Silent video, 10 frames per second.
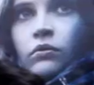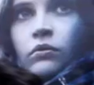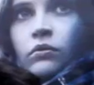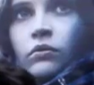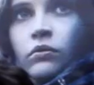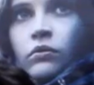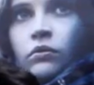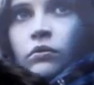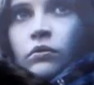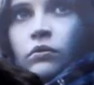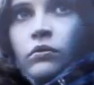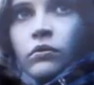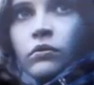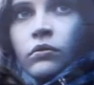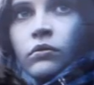
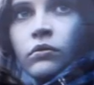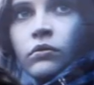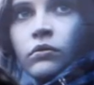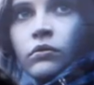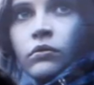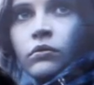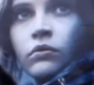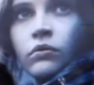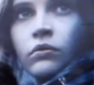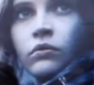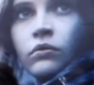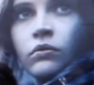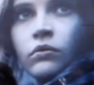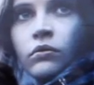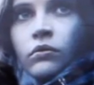
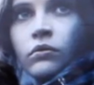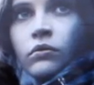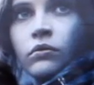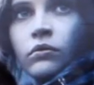The person shown says nothing.